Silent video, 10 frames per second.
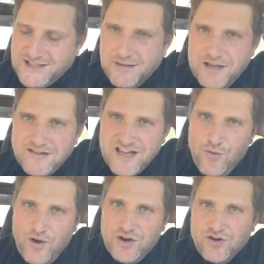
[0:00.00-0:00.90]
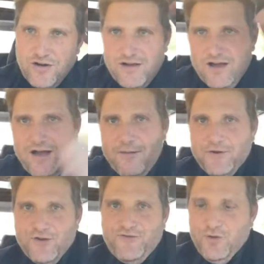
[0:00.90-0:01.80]
sometimes I wonder
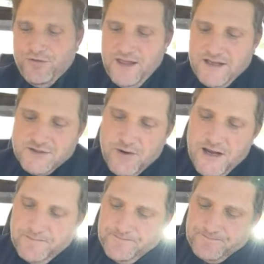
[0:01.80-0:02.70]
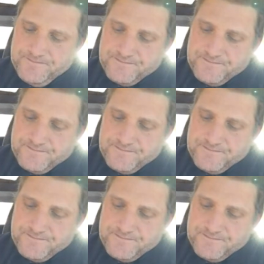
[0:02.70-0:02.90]
about a few things, right?